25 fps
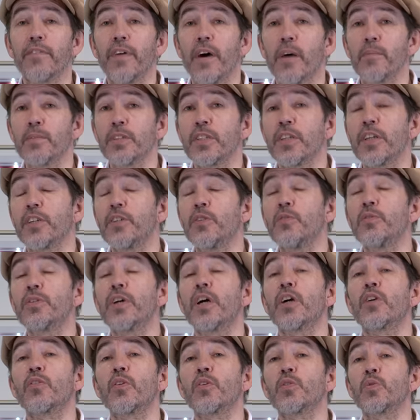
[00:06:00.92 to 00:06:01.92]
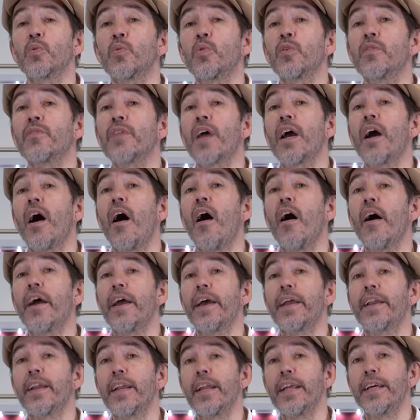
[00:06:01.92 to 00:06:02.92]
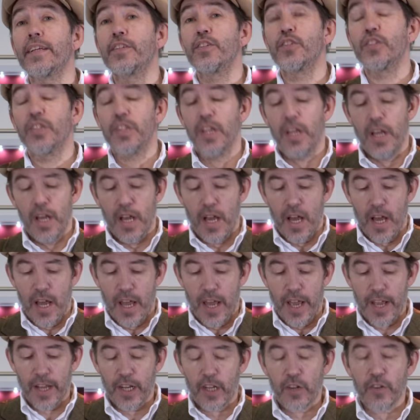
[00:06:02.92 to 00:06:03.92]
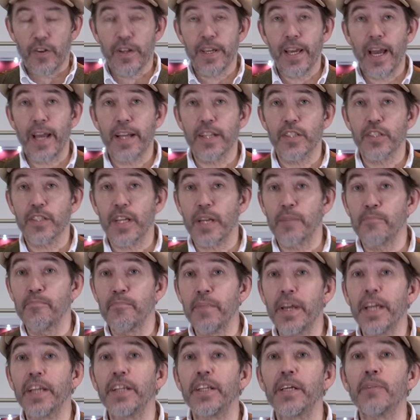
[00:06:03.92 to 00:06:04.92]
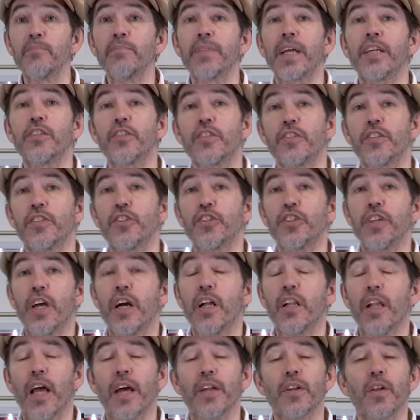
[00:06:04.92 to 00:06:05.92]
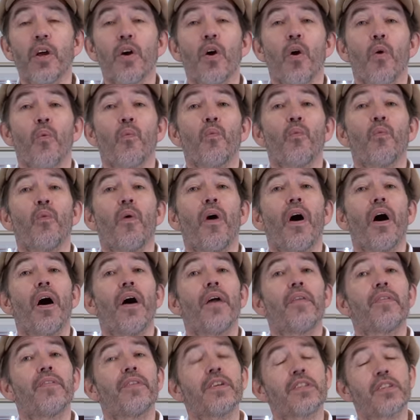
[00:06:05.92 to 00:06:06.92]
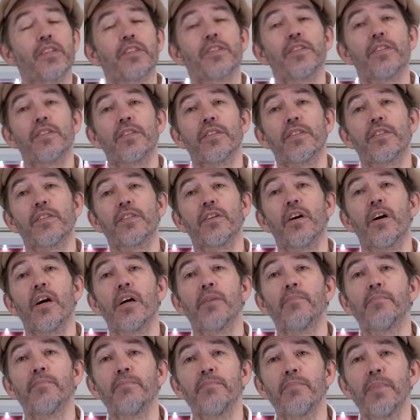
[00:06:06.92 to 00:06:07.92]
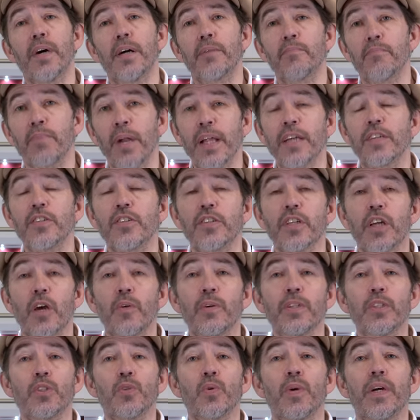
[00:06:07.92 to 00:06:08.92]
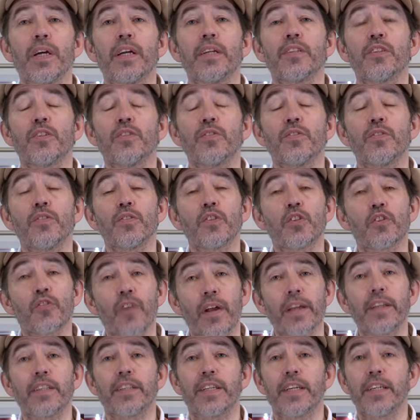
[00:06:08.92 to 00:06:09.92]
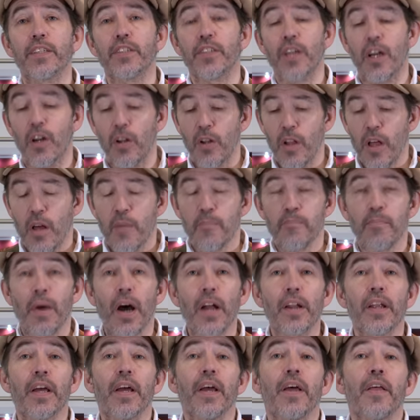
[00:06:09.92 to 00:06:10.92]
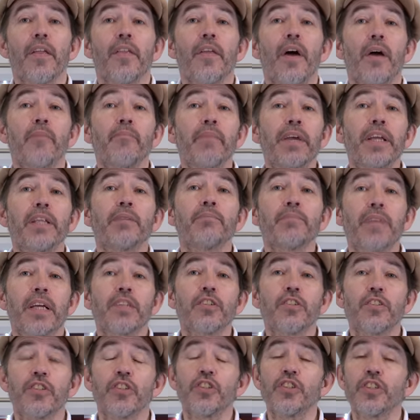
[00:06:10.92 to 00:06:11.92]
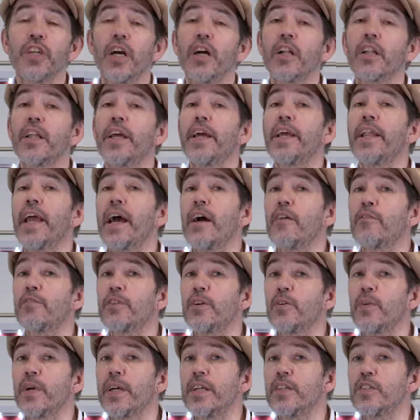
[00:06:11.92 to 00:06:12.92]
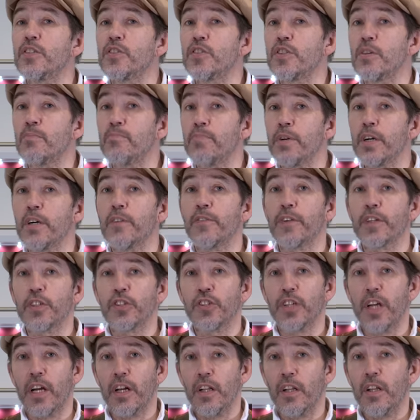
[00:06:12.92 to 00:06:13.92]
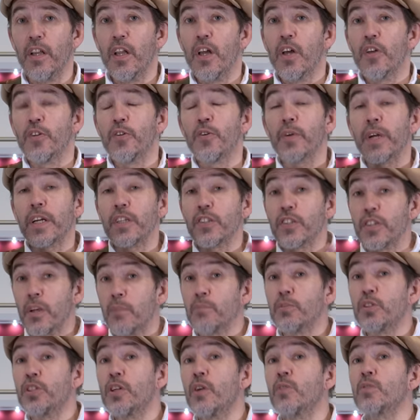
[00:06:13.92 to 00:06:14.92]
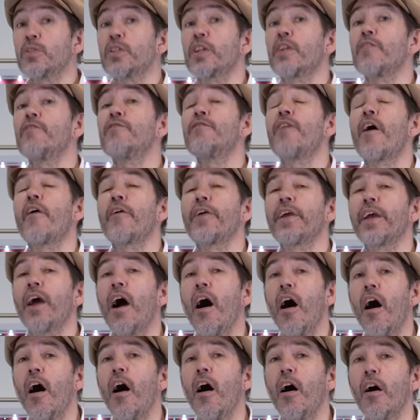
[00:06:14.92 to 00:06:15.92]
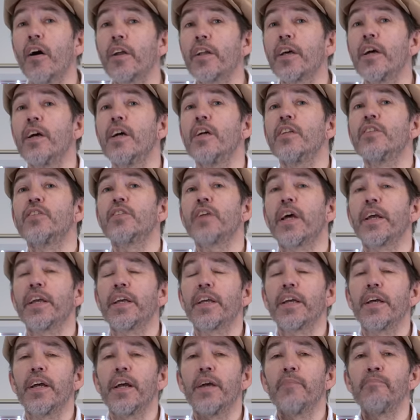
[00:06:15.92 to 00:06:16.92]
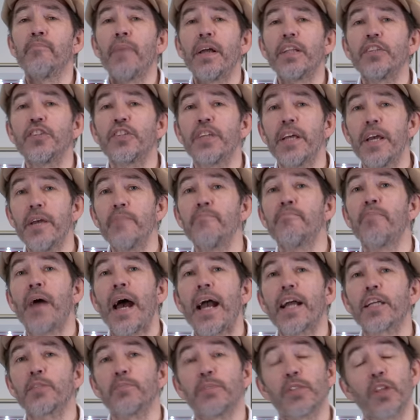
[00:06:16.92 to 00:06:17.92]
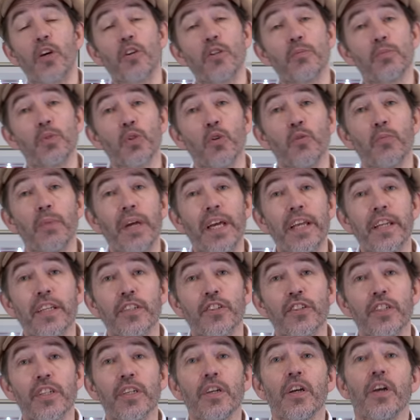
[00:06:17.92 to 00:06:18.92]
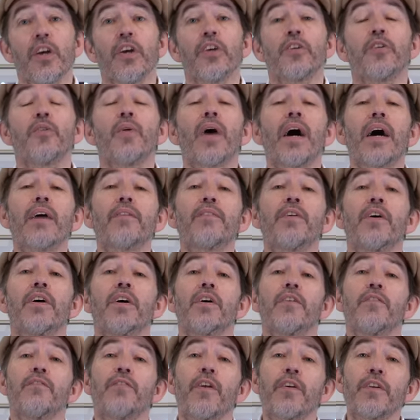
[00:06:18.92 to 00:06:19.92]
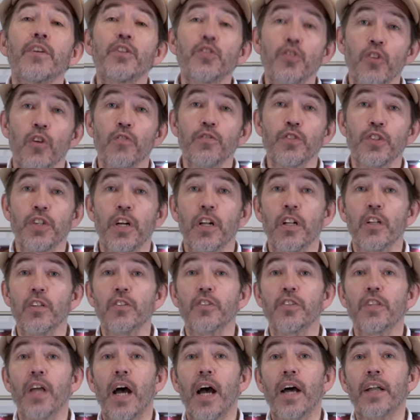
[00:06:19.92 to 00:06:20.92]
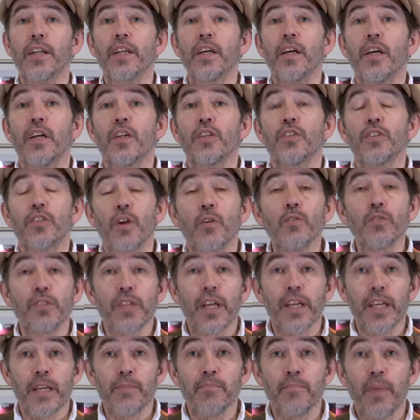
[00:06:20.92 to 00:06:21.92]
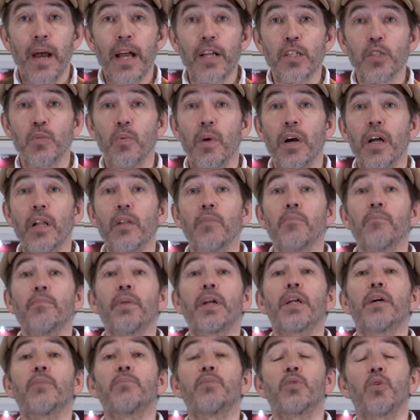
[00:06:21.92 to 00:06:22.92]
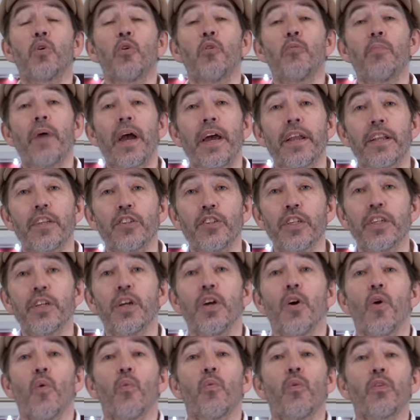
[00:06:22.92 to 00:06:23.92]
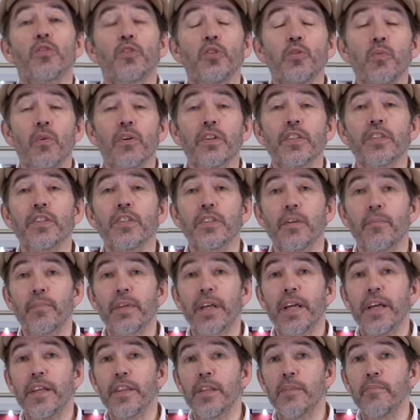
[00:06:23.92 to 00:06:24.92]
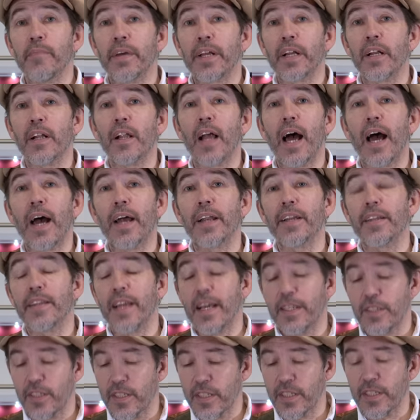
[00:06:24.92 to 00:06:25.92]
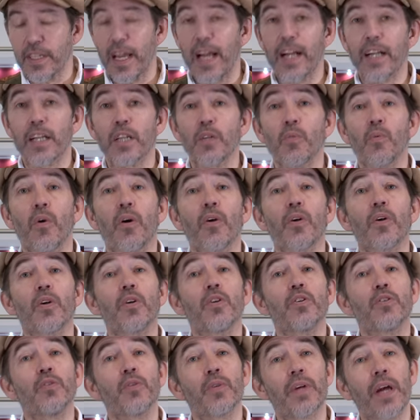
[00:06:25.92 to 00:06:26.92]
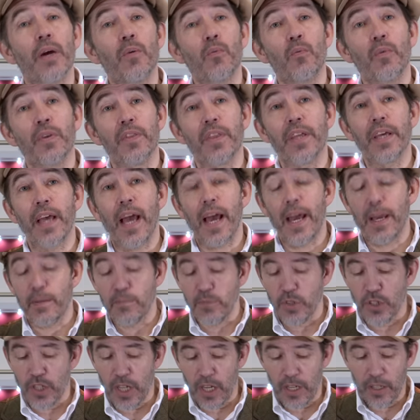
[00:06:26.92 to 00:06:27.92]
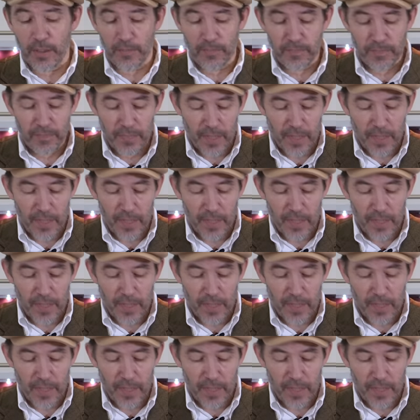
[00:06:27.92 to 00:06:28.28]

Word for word: fibers. They use it across all of their high-end lids. It creates a medium density shell, and this isn't the time and place to go into it in great detail, but a medium density shell in our view is the perfect shell. You get some shells that are very hard, take immense impacts but don't absorb energy. You have very soft shells that don't take impacts well but absorb energy. What you want is something in the middle, and that's exactly what you get with the AIM shell.